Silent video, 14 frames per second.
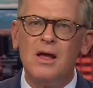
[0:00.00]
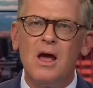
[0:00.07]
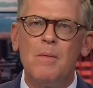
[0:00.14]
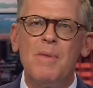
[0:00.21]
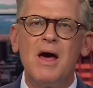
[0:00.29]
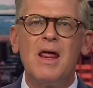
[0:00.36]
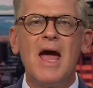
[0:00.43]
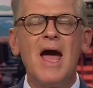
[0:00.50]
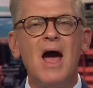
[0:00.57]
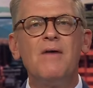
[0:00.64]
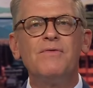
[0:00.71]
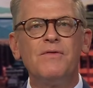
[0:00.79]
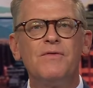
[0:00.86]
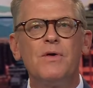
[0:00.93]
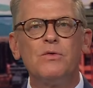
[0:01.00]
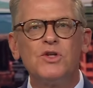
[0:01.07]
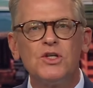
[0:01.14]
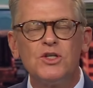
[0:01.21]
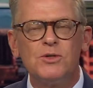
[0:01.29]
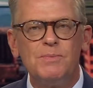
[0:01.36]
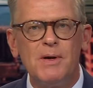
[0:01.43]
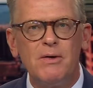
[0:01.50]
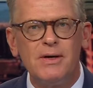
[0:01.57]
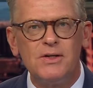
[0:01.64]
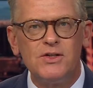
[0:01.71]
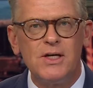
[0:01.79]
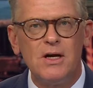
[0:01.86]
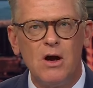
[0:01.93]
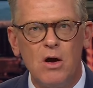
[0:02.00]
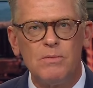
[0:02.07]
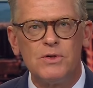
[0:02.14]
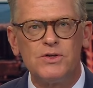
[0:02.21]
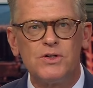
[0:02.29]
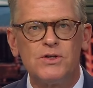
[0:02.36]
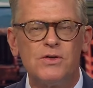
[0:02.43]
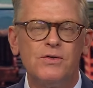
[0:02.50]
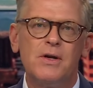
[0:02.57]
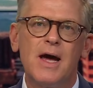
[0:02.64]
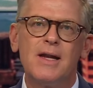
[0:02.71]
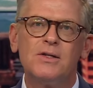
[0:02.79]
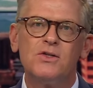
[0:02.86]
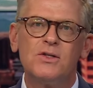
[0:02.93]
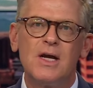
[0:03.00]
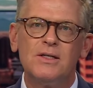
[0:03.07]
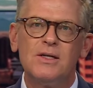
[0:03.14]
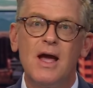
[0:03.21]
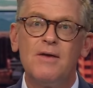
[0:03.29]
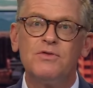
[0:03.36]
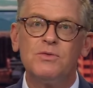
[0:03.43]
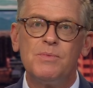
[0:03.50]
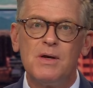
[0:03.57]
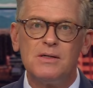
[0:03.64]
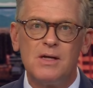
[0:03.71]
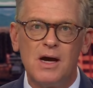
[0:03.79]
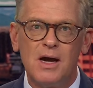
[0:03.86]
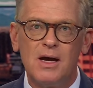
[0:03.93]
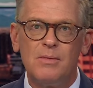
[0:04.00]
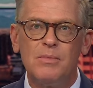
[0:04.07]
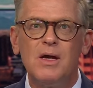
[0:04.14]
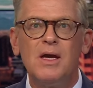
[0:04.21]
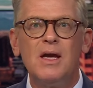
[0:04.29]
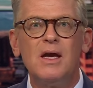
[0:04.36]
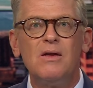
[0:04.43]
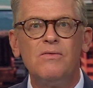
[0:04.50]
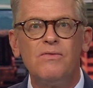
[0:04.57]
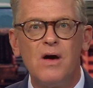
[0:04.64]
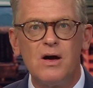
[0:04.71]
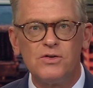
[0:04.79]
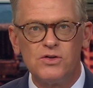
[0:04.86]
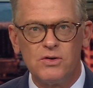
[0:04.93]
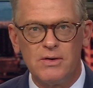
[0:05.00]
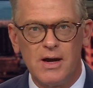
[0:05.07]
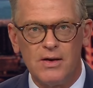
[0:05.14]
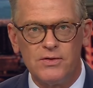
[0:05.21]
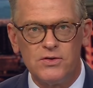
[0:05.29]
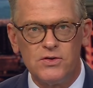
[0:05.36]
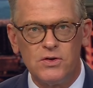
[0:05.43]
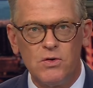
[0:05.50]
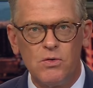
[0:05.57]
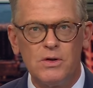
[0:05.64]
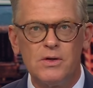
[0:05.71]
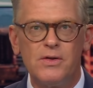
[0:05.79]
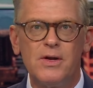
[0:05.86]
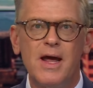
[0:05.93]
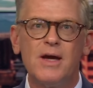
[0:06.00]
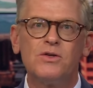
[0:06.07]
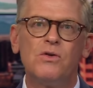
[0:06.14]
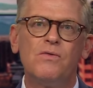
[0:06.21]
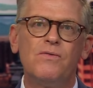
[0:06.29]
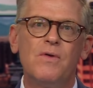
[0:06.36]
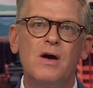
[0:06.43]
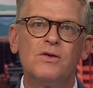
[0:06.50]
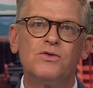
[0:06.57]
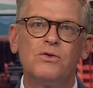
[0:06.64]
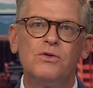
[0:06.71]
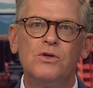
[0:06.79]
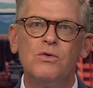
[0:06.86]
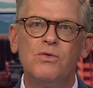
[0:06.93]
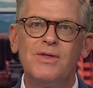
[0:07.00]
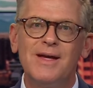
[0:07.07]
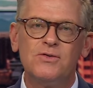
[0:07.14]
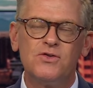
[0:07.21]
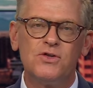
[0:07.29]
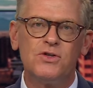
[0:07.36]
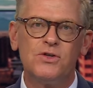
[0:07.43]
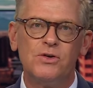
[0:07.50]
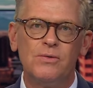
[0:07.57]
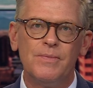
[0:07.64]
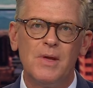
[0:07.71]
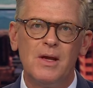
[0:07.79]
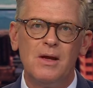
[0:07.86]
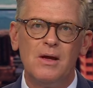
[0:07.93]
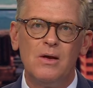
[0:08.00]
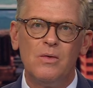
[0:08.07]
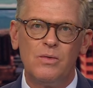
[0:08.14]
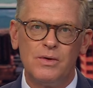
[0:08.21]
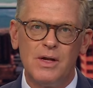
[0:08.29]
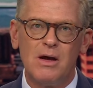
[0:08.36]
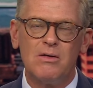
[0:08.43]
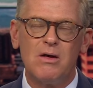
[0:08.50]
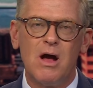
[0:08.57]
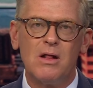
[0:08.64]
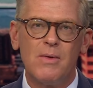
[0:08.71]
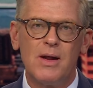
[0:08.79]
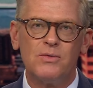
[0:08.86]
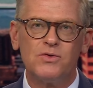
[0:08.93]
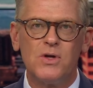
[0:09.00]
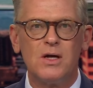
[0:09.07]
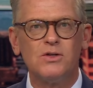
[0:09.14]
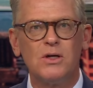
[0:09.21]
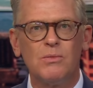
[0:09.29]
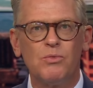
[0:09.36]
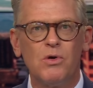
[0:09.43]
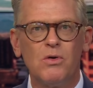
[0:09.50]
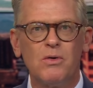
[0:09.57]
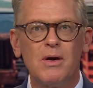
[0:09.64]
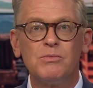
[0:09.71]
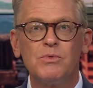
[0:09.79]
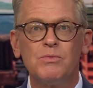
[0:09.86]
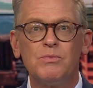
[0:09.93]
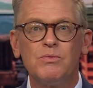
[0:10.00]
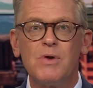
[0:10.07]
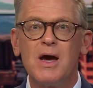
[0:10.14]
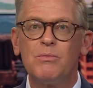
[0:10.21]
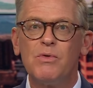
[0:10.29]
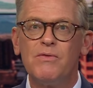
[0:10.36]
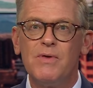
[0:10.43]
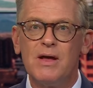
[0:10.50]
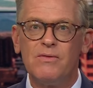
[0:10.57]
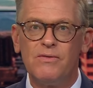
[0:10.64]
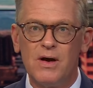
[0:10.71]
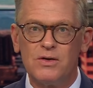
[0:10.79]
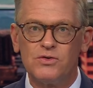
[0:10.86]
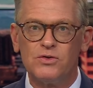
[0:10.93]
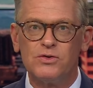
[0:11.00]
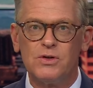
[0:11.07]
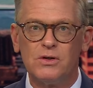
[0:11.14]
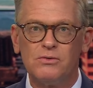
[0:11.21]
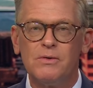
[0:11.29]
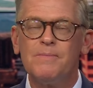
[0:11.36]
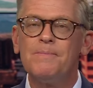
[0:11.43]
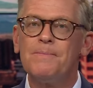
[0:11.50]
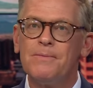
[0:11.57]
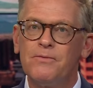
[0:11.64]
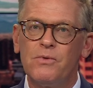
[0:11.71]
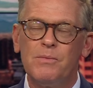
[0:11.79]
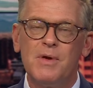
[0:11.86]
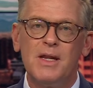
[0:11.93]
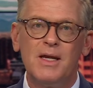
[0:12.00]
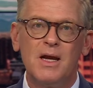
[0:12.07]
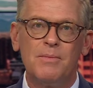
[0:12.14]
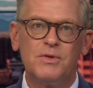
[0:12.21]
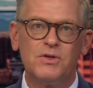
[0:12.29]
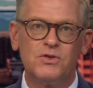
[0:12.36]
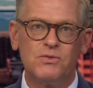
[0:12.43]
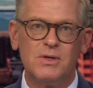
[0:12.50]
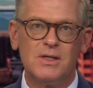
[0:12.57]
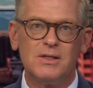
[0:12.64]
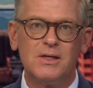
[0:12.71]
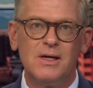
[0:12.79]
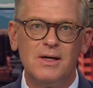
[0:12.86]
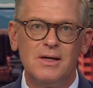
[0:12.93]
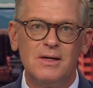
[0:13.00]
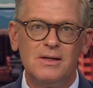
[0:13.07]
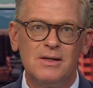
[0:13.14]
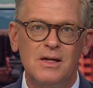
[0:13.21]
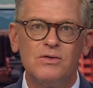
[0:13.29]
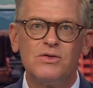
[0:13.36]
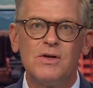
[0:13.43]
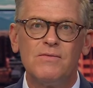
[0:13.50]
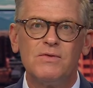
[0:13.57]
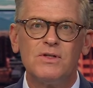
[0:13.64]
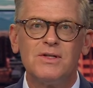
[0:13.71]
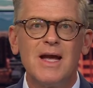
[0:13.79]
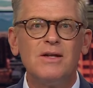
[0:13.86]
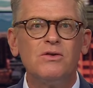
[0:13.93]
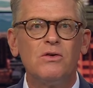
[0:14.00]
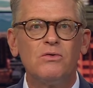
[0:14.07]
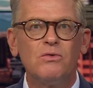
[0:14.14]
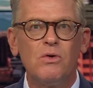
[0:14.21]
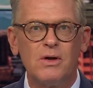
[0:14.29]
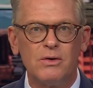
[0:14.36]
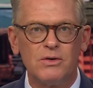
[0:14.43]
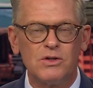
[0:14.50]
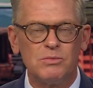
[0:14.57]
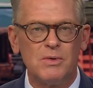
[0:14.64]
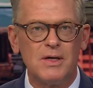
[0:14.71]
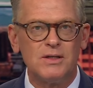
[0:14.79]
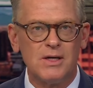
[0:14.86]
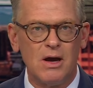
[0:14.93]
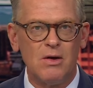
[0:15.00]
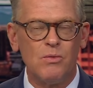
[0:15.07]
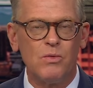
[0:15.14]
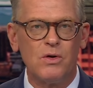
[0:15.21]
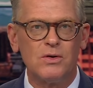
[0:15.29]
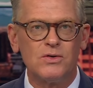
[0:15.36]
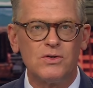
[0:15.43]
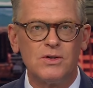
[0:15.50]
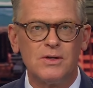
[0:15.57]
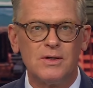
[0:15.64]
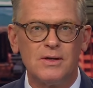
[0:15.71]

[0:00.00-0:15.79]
About half of those experiencing homelessness in the United States have spent time in foster care. This is according to the National Foster Youth Institute. Well, now Colorado is launching a program to try to prevent foster children from ending up in the streets. Denver 7's Daniel Kreuter explains how it works.